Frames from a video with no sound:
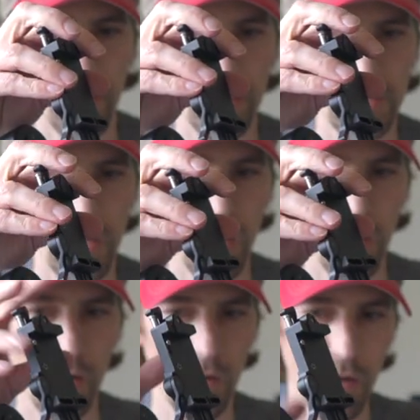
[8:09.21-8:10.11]
place
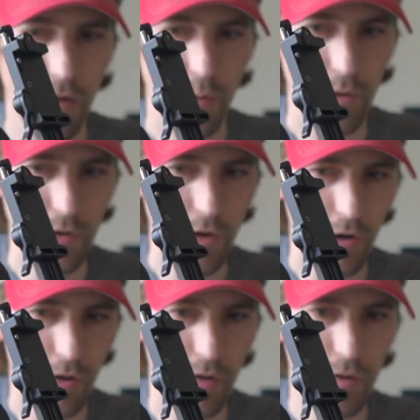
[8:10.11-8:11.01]
here when
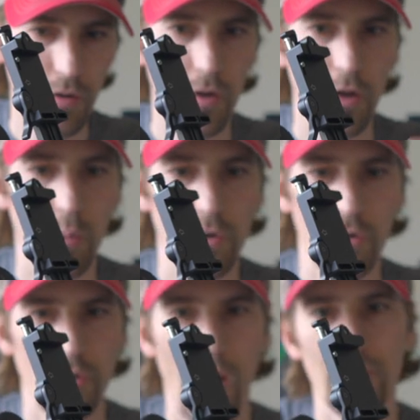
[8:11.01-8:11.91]
you're
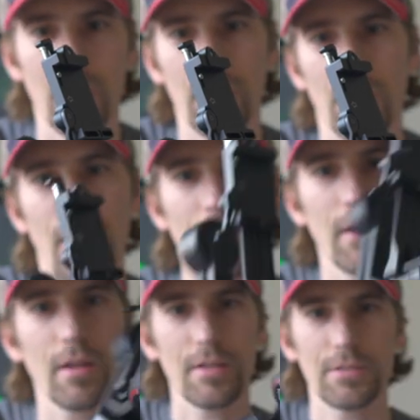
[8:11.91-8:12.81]
traveling and
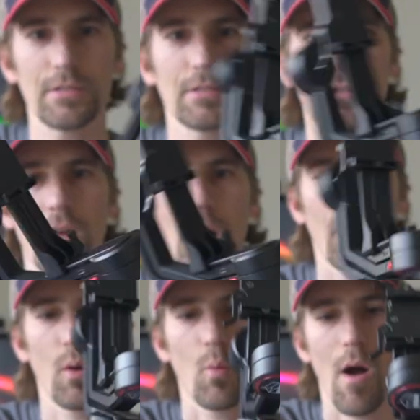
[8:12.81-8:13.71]
it is not
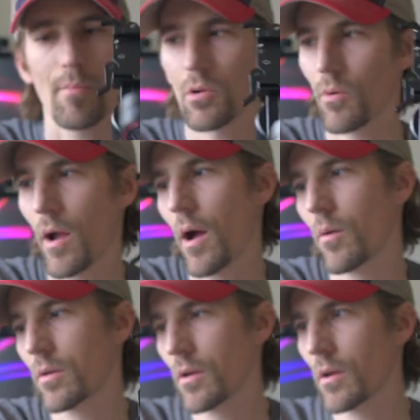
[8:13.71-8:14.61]
going to wobble
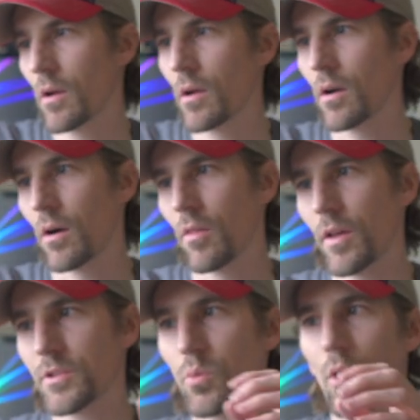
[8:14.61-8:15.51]
around. On
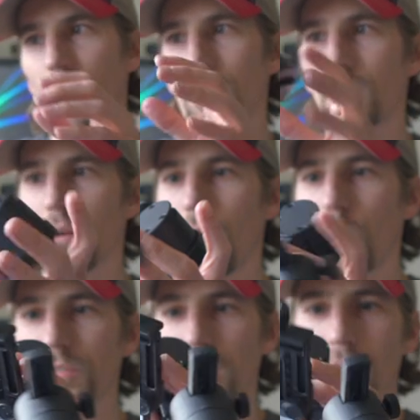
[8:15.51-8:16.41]
this one, you
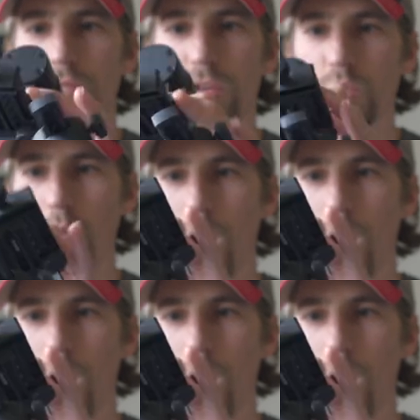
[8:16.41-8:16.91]
always have this